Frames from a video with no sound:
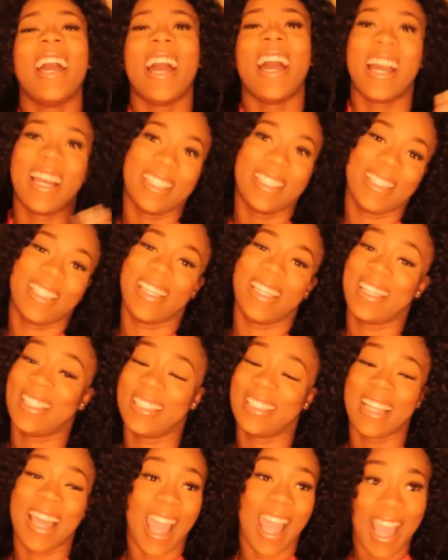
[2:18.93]
And
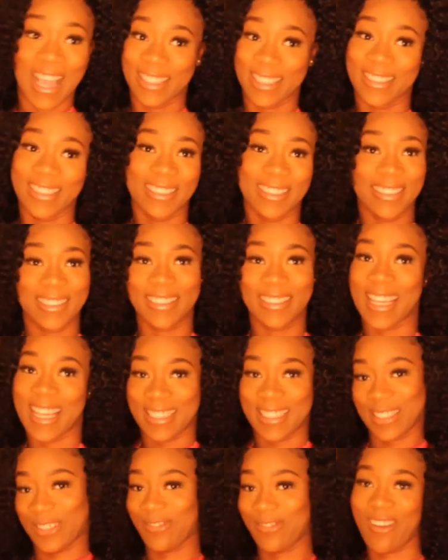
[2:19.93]
then I just, I
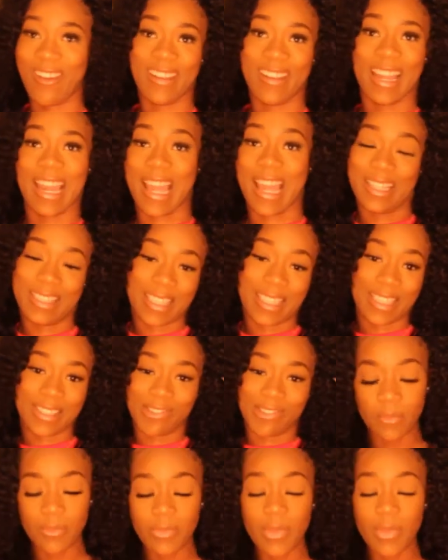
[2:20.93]
just wear it like this.